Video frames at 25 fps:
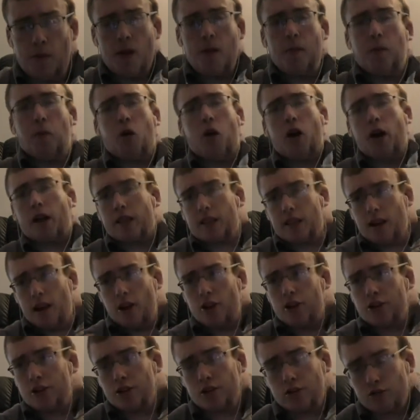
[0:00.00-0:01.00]
people like
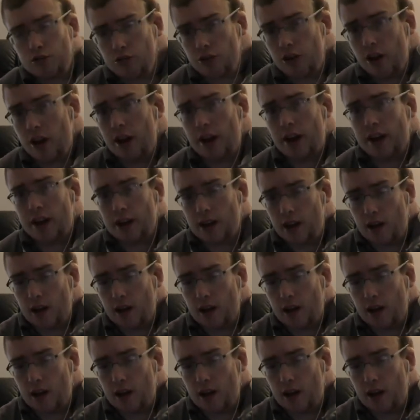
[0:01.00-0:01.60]
Doctor Strange